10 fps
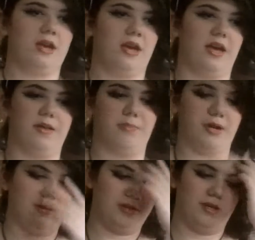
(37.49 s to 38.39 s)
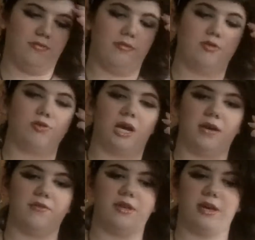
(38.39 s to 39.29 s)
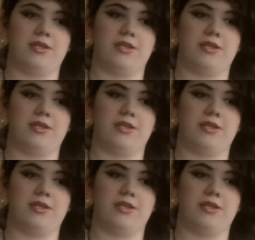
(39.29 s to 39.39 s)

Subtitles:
And apparently for driving,